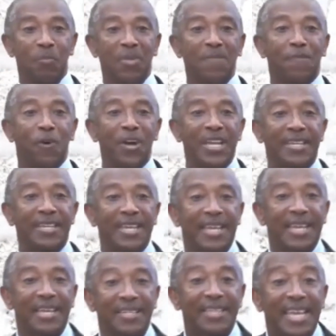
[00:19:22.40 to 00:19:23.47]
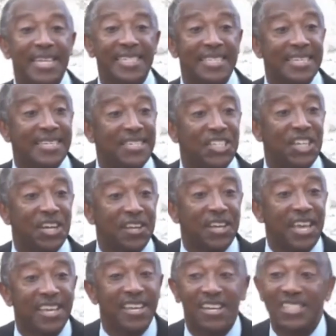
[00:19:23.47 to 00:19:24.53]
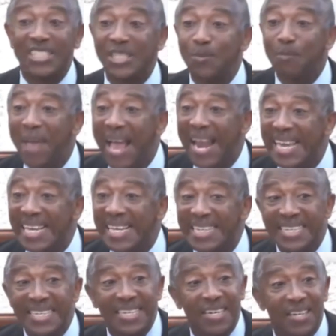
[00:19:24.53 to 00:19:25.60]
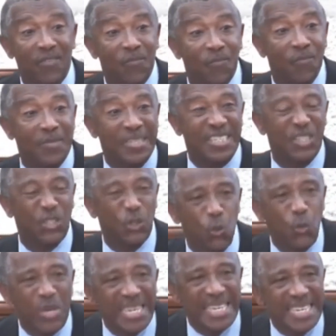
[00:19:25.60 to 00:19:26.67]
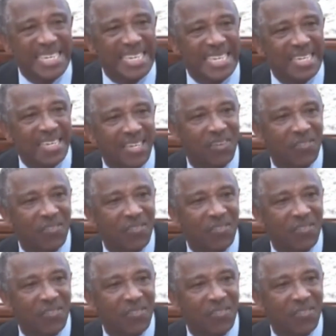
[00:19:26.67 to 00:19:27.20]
Before you tasted the sugar cake, you could smell it. Sweet.